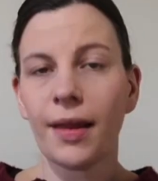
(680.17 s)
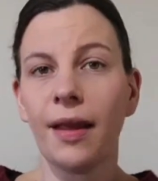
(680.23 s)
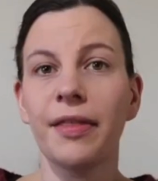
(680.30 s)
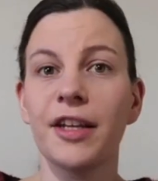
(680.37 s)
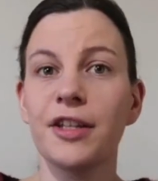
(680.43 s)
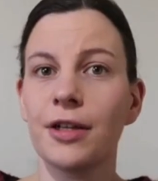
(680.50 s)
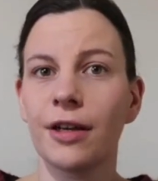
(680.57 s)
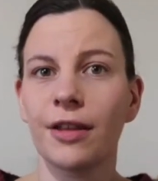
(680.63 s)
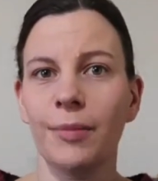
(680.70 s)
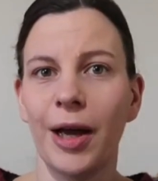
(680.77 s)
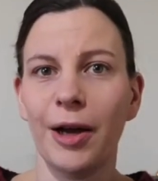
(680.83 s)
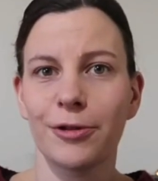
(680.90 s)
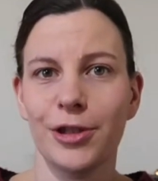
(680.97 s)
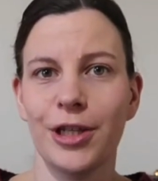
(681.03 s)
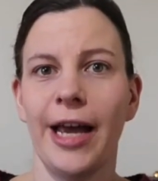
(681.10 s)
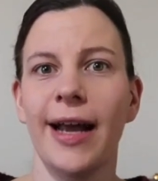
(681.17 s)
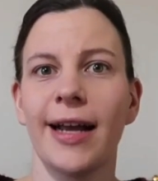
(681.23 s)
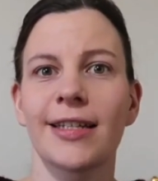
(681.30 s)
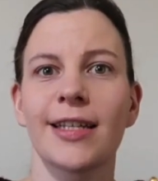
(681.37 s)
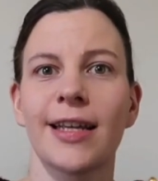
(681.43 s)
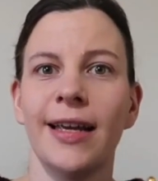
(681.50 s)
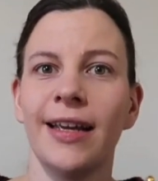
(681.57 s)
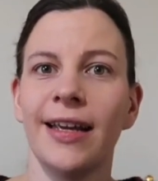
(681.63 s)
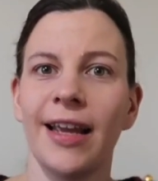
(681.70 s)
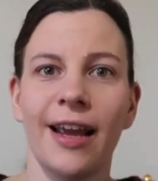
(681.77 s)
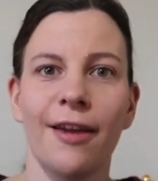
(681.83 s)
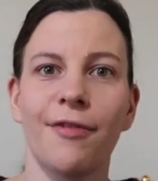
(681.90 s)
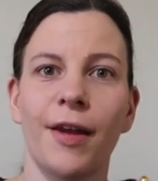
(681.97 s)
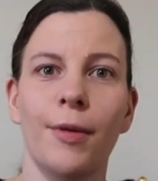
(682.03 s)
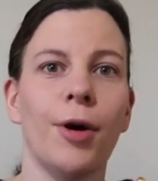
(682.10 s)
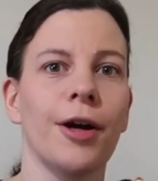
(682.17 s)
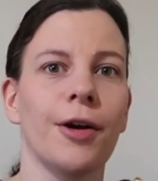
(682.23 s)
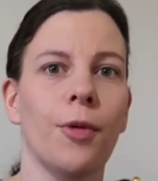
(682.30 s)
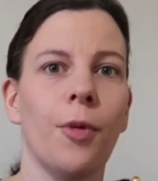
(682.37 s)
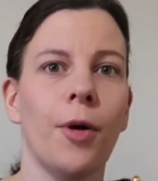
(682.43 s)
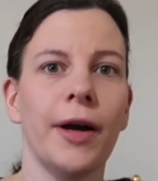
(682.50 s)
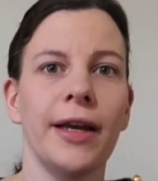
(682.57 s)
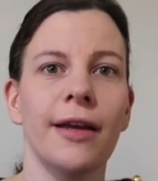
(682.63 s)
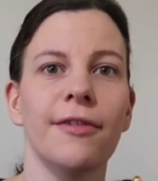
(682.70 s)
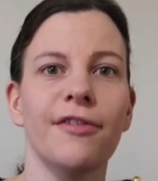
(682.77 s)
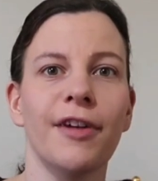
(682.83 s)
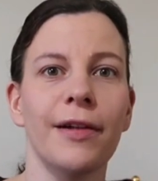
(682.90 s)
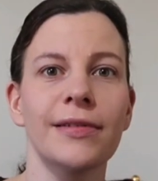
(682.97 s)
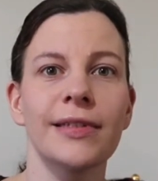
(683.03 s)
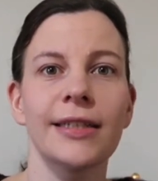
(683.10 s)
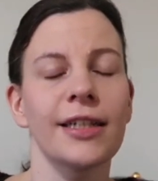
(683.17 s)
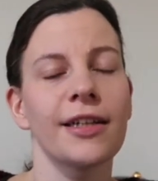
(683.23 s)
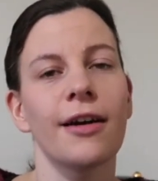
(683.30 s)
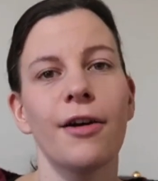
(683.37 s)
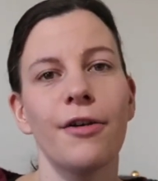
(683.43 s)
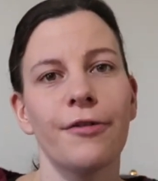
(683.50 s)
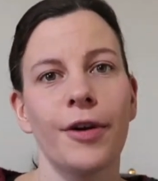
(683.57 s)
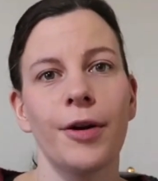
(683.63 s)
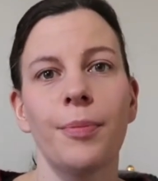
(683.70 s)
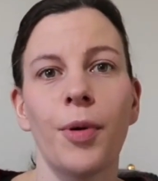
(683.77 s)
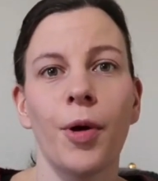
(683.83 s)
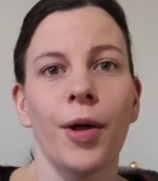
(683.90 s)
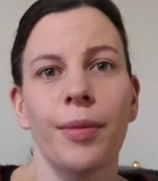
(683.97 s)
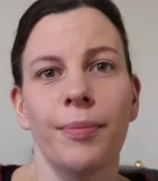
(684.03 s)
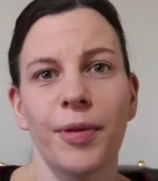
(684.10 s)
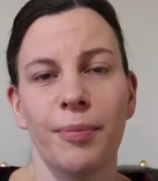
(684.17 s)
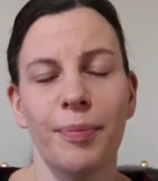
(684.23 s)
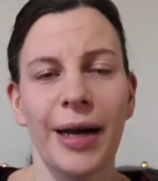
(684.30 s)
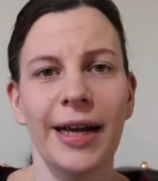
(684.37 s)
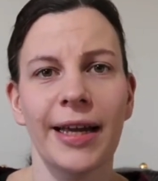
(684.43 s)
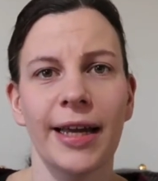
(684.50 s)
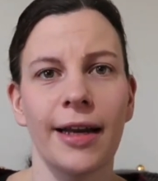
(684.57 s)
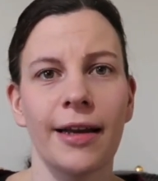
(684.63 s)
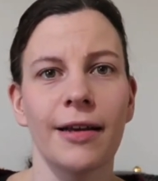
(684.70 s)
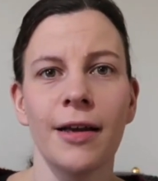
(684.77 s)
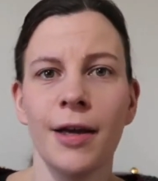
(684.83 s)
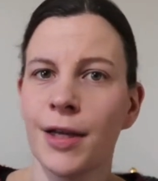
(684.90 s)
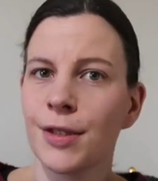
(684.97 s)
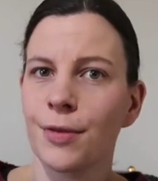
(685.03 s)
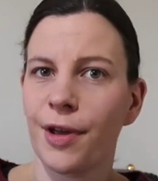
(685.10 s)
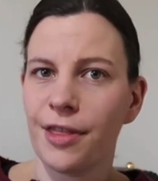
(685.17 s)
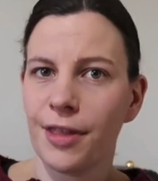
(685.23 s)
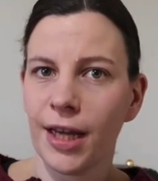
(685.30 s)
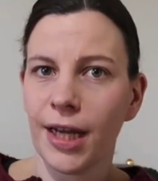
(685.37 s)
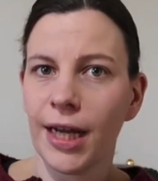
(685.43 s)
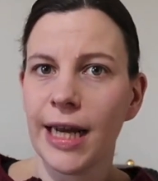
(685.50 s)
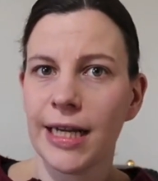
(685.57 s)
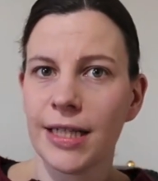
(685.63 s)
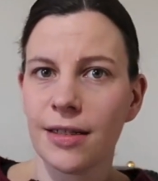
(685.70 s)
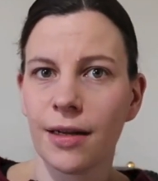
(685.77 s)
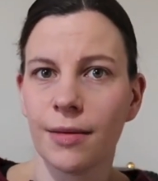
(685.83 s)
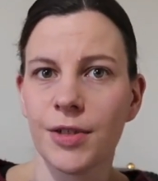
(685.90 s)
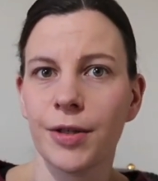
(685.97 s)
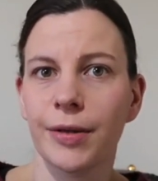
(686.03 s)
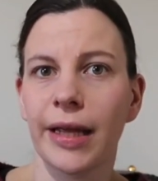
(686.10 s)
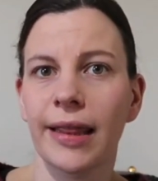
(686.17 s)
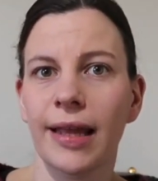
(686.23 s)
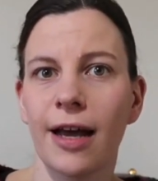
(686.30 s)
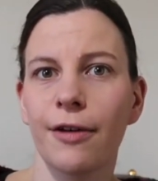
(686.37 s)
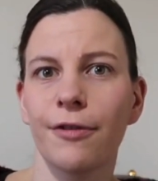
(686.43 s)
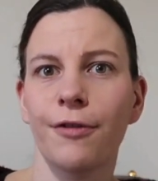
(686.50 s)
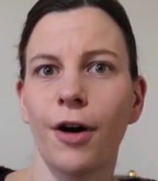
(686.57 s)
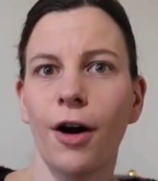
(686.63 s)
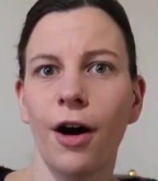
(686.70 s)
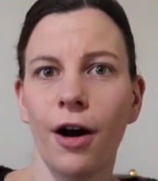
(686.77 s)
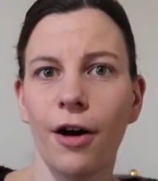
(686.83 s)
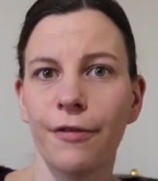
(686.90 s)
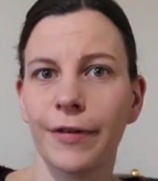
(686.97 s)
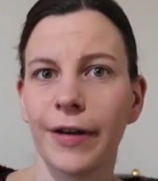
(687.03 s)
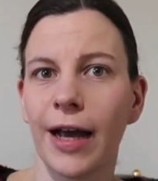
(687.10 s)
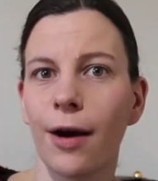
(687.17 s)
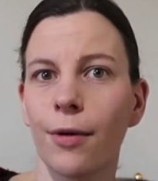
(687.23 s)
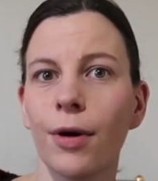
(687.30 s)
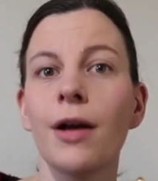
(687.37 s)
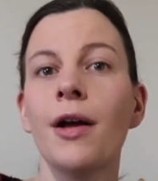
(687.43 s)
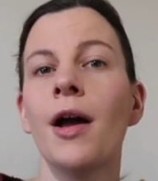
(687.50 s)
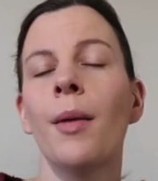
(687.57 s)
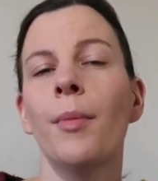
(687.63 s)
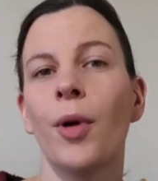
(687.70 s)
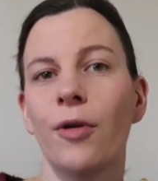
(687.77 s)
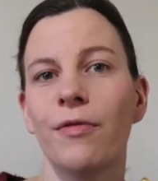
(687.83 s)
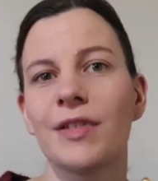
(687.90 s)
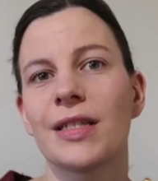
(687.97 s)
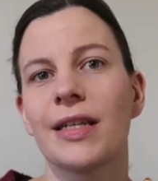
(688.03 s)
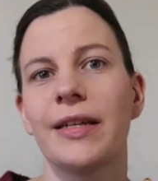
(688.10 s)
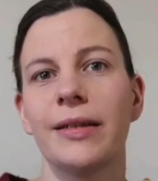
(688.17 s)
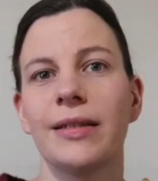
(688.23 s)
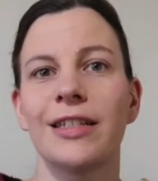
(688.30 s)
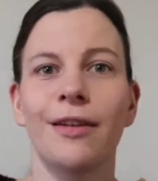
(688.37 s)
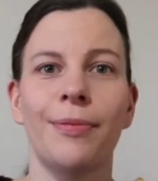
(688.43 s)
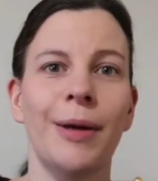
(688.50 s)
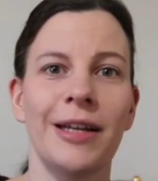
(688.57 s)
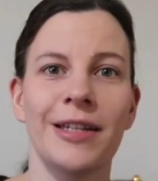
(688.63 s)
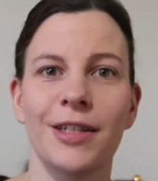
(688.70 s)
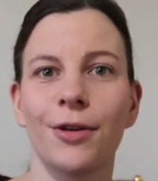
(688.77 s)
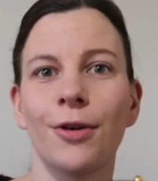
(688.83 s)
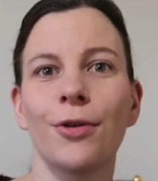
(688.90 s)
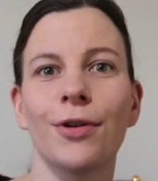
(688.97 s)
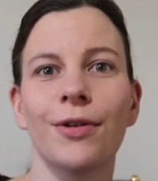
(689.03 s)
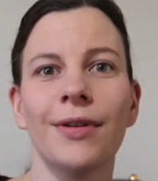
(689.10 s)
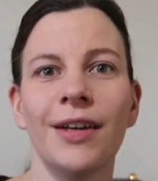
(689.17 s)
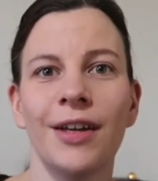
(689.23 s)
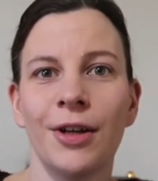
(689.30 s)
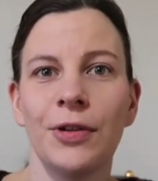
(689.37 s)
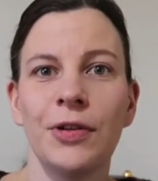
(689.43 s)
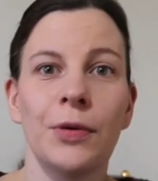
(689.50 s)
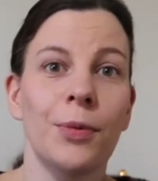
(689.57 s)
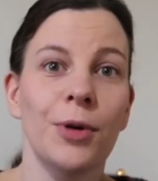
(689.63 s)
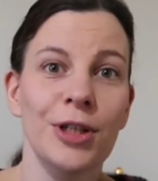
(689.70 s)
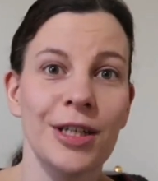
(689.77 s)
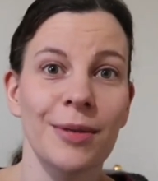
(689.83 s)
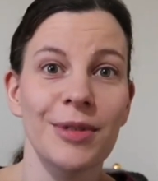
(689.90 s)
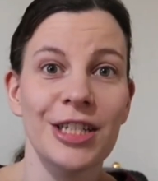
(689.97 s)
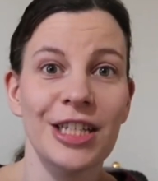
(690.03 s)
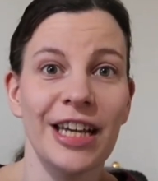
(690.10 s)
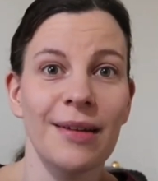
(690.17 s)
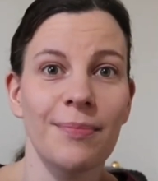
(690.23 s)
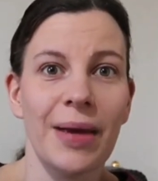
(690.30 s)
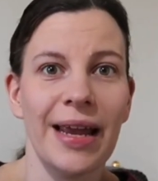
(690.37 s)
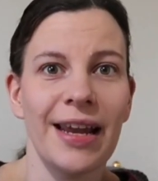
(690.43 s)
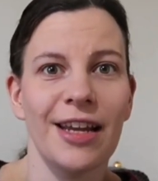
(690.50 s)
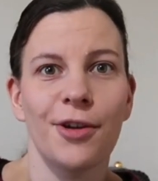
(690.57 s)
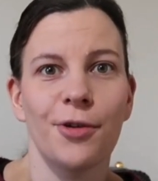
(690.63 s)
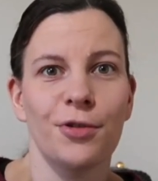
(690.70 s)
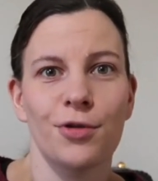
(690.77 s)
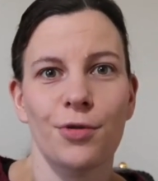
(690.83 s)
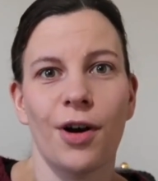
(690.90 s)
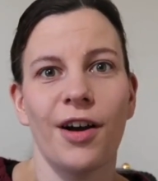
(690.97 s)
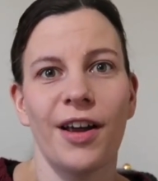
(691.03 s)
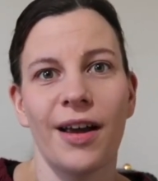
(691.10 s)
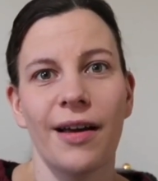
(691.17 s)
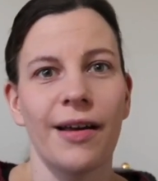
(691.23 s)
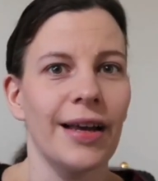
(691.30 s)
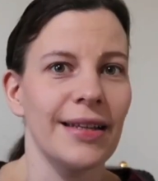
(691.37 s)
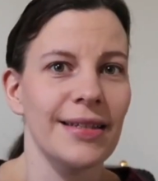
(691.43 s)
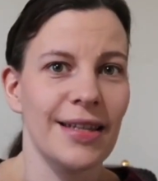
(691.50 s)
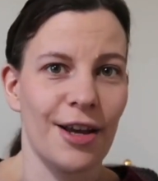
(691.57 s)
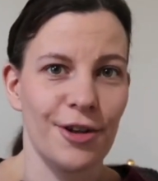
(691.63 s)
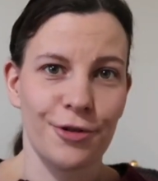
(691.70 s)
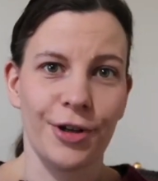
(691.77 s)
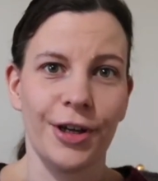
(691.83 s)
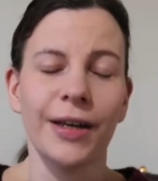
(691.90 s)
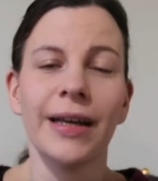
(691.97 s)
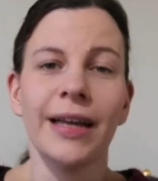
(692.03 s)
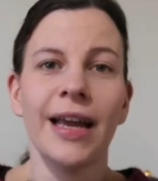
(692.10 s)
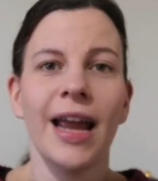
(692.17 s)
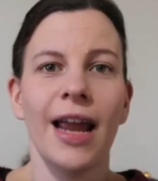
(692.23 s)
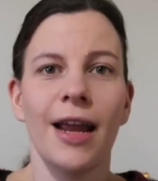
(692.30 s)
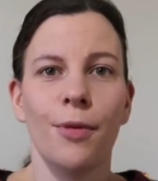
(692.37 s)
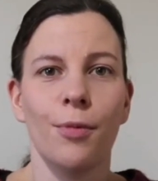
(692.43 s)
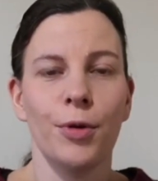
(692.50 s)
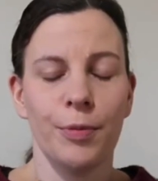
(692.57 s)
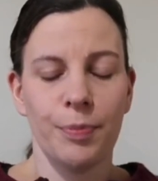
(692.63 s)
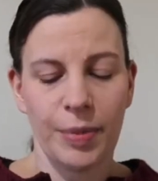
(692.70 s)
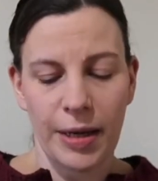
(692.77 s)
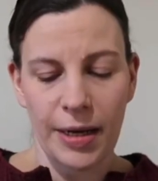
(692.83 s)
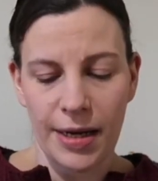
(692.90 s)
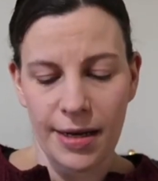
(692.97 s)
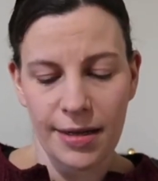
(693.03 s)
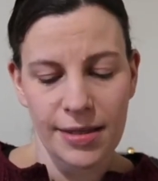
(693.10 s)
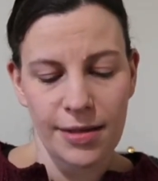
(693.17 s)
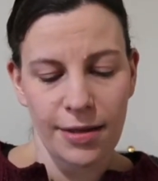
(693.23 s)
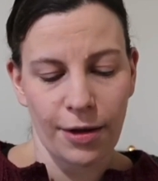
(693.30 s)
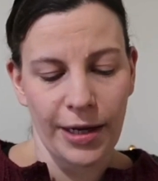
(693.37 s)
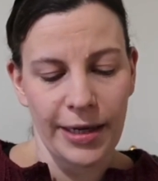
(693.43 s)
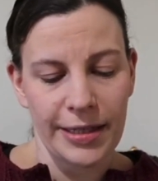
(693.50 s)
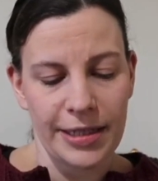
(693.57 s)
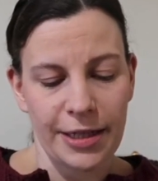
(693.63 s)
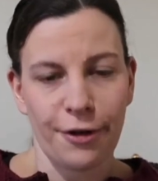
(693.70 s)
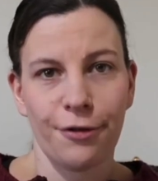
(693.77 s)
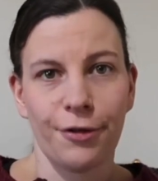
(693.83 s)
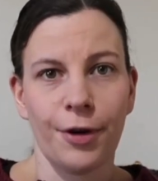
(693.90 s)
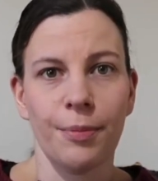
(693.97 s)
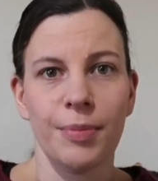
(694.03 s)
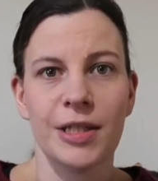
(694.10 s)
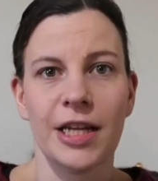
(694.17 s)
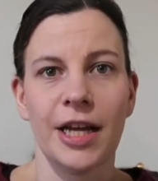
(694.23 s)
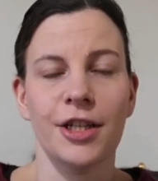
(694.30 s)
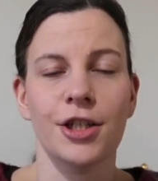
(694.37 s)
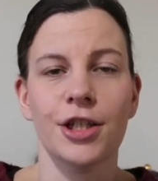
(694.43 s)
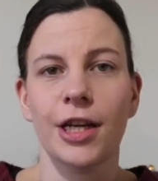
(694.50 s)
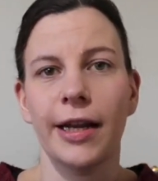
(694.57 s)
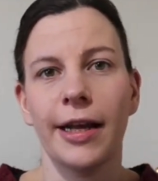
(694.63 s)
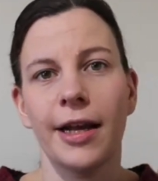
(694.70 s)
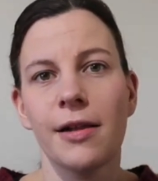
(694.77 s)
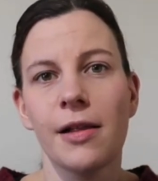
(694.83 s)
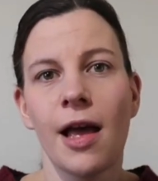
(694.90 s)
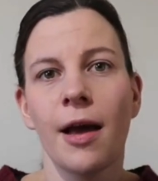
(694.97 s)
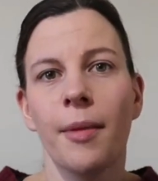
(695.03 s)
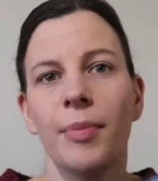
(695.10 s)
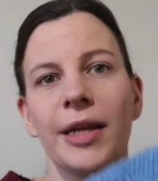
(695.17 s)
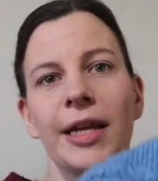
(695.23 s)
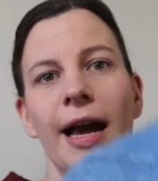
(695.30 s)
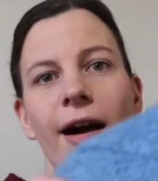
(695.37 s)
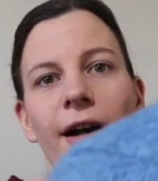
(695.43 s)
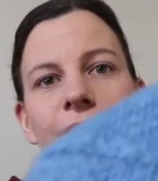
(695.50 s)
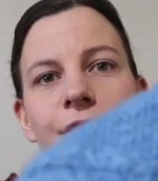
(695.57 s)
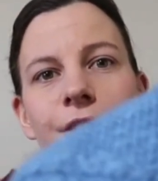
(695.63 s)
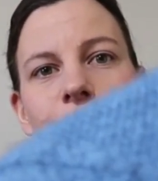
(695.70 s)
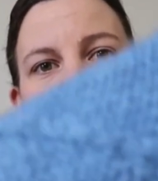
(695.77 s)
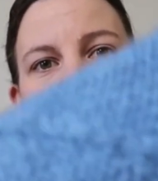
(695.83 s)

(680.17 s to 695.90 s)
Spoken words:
And then took them out and checked. If they weren't quite felted enough, I'd put them back in. So I think I ended up doing that for half an hour, but obviously depending on your washing machine make, your dryer, etc., it would be slightly different potentially. But yeah, I do